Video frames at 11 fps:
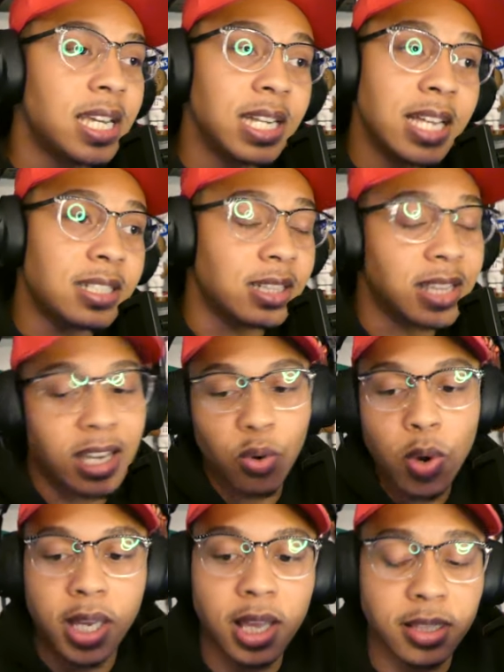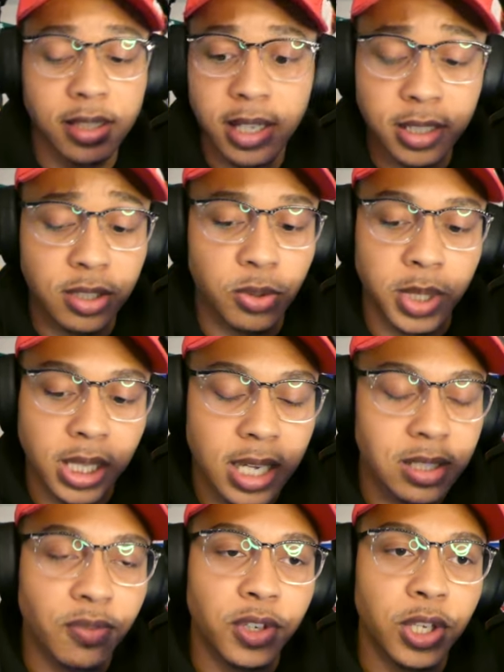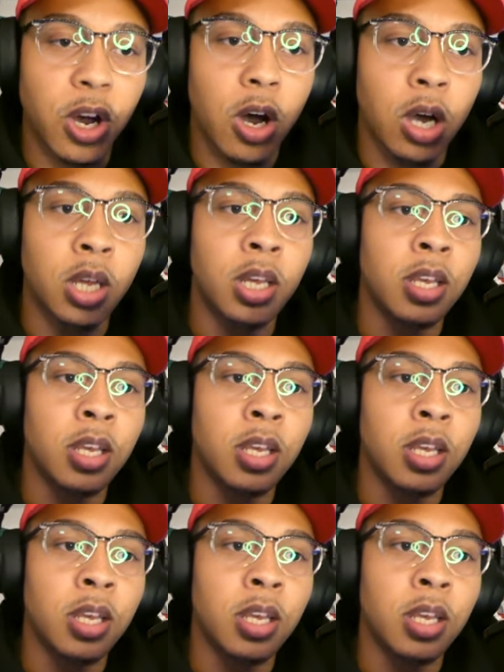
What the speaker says: And that's the thing. Quick history lesson for y'all.